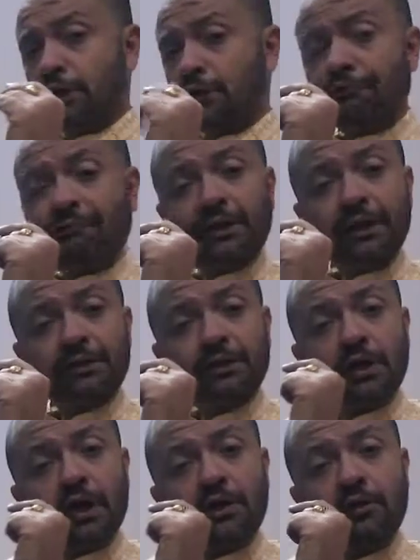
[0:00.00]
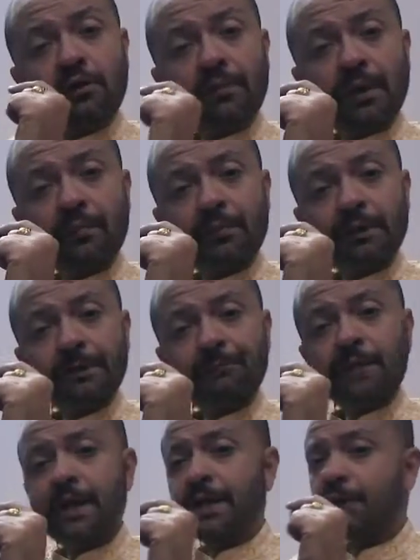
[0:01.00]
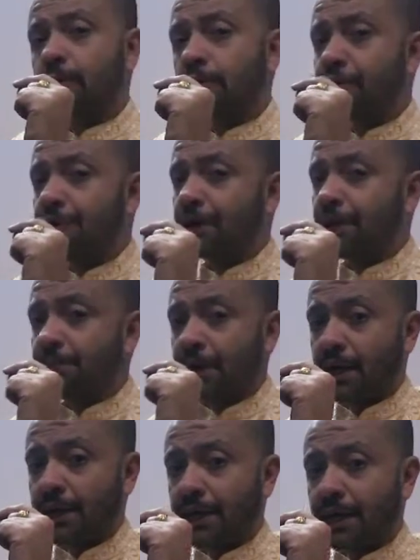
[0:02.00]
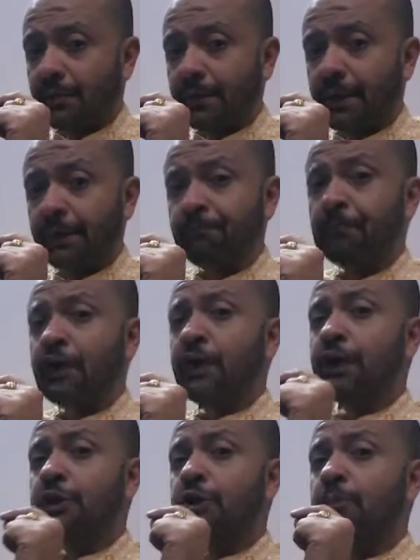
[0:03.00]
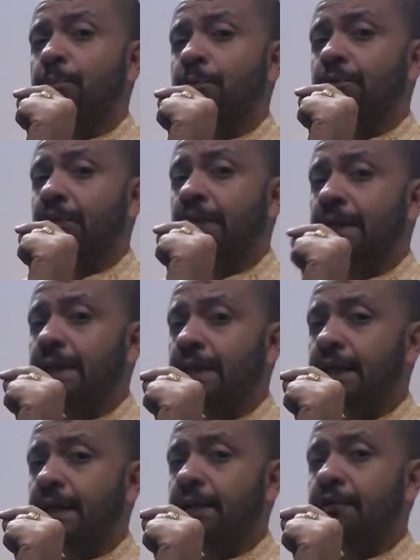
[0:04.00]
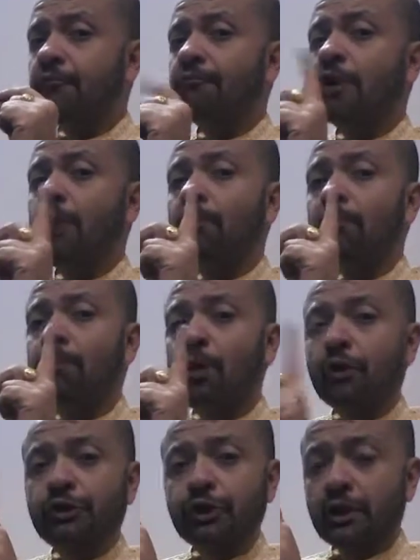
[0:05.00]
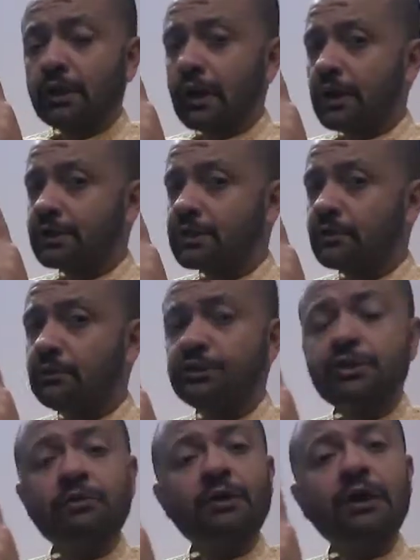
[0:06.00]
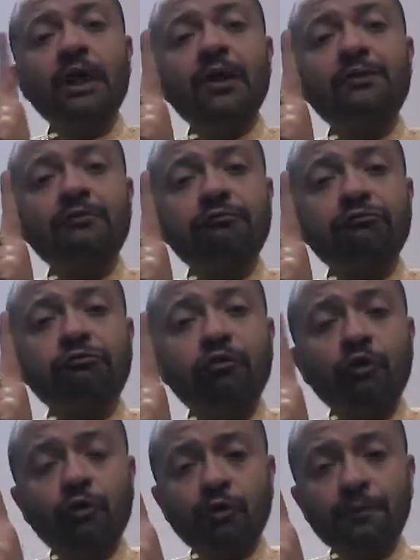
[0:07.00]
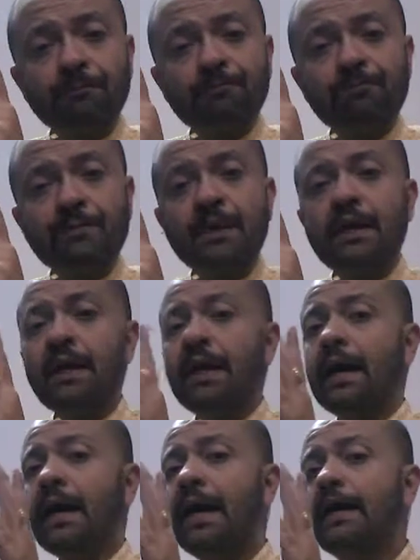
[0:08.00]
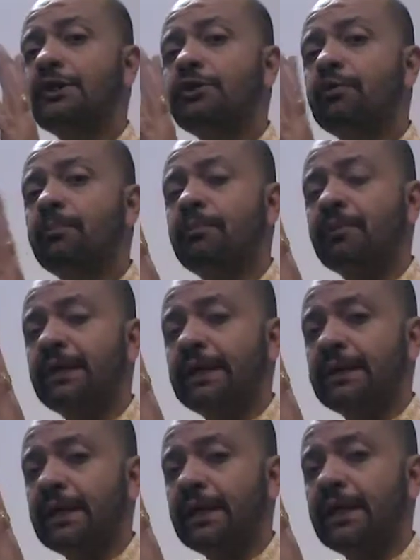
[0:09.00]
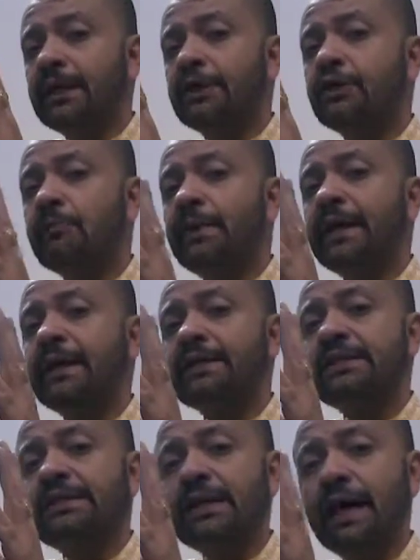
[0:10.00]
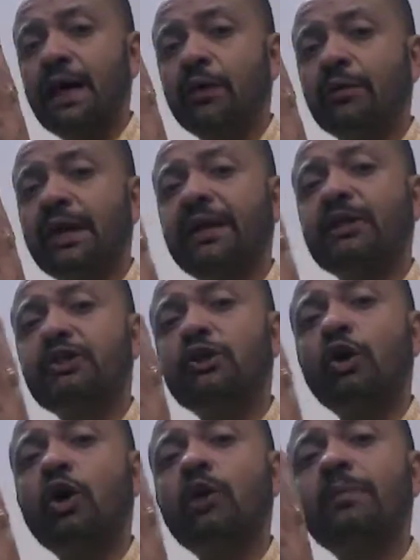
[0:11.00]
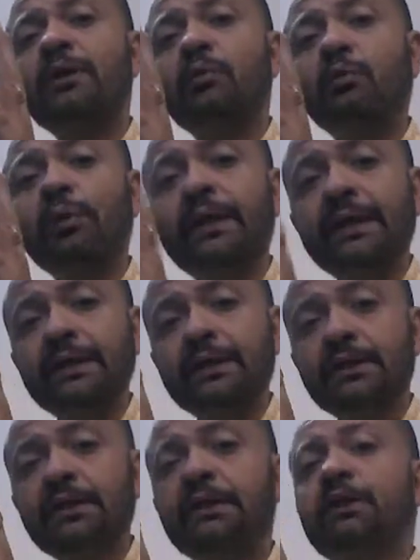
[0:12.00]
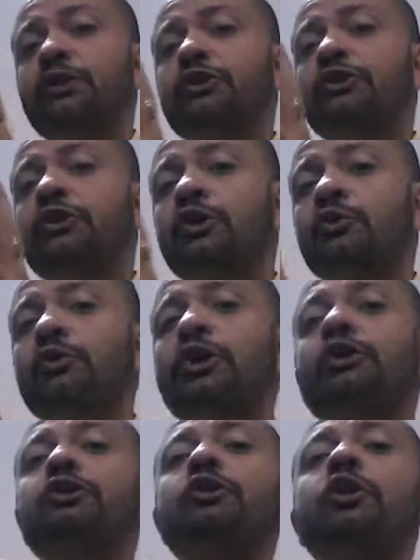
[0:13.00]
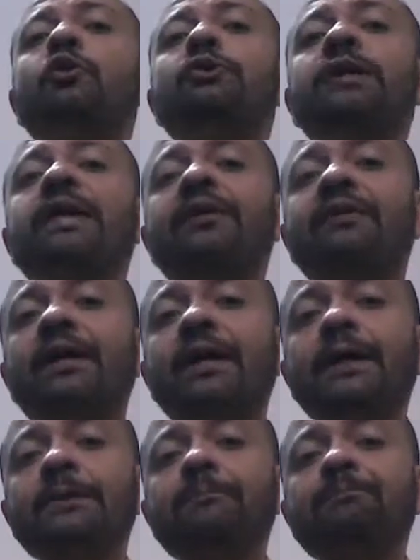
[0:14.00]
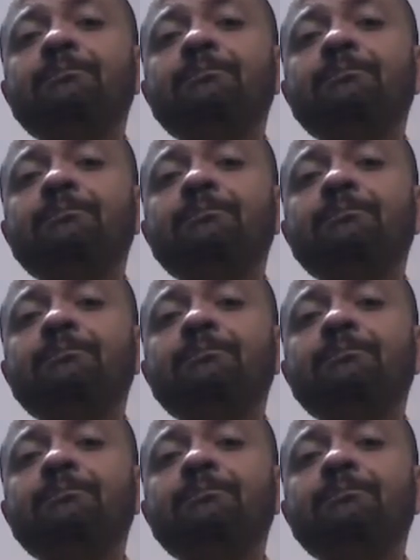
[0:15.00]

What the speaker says: So friends, you got to remember that in Ujjayi Pranayama, you breathe in from both your nostrils to the count of 4. As you breathe in, you make a sound like a stormy wind through your throat area.